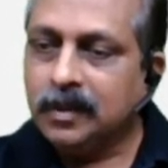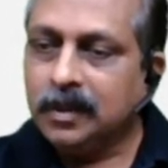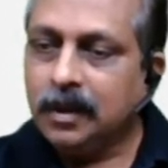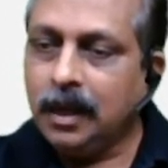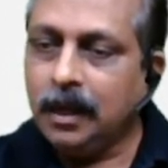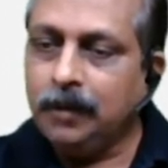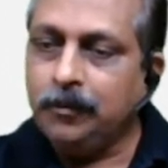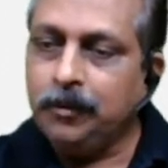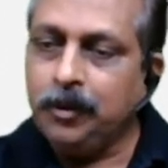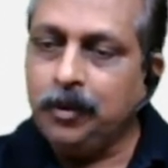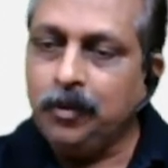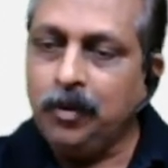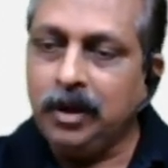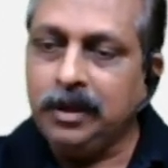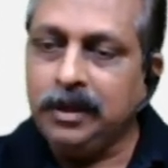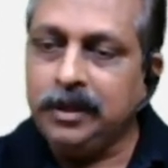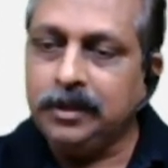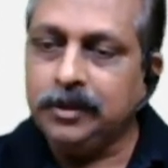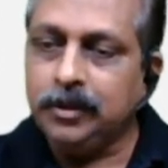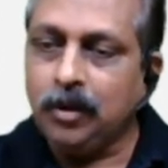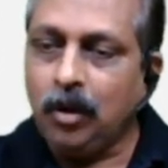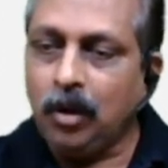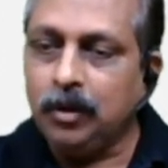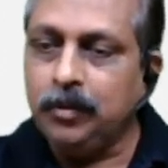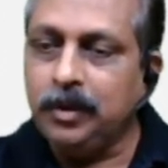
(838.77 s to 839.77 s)
Everyone is
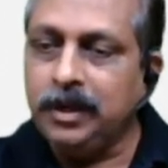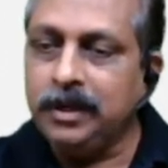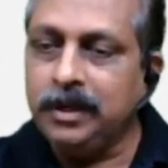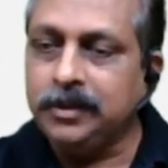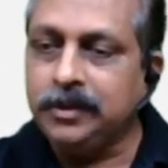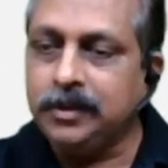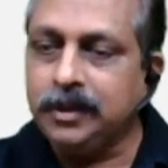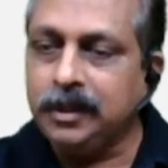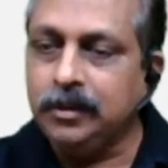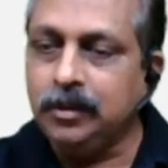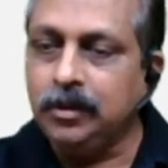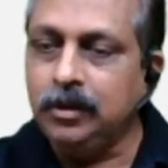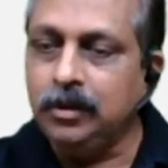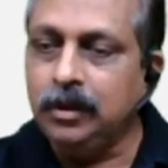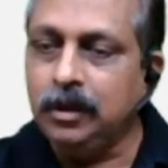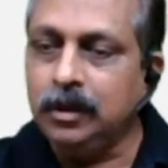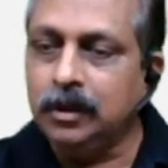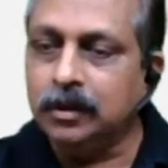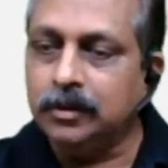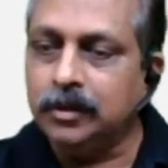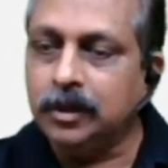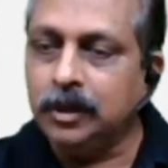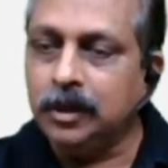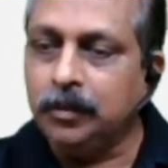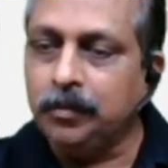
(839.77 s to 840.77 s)
always singular.
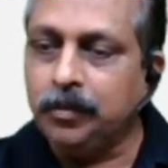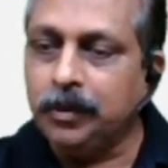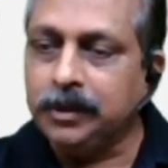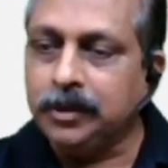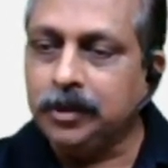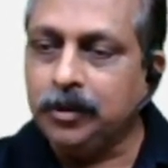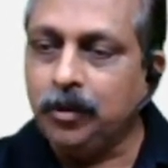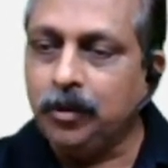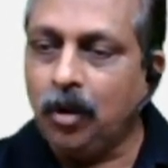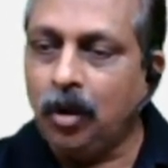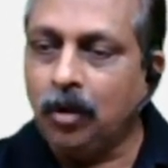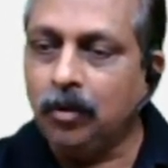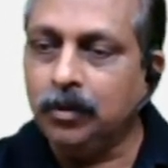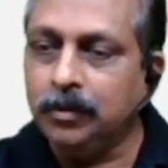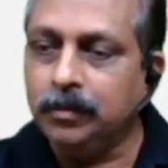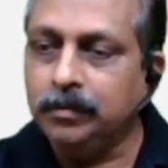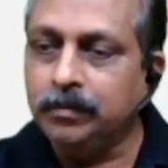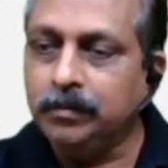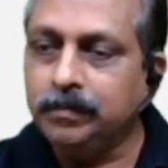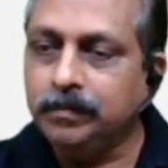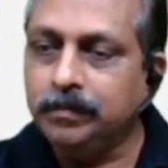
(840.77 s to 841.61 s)
Tirupati Rao.